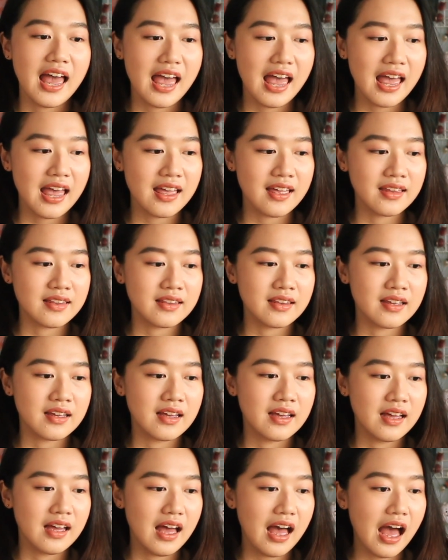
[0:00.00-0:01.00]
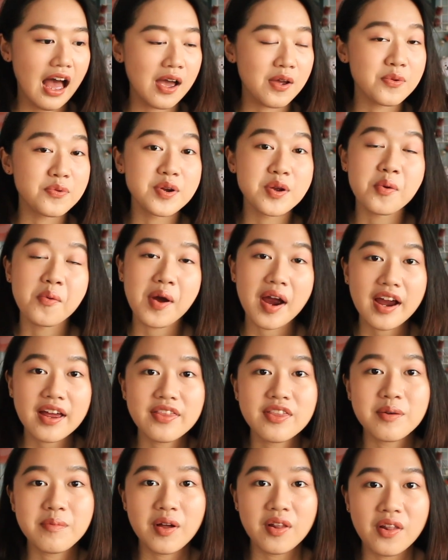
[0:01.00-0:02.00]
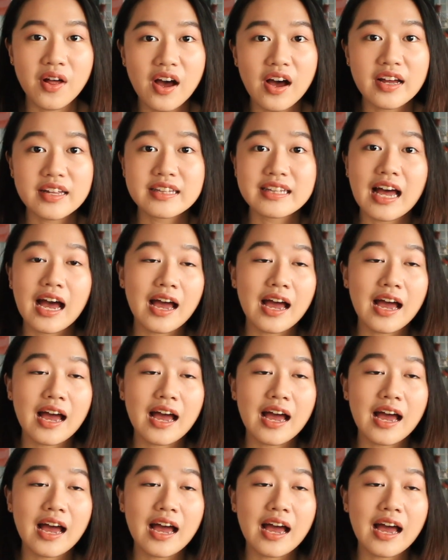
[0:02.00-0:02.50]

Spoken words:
And I rewear them a lot.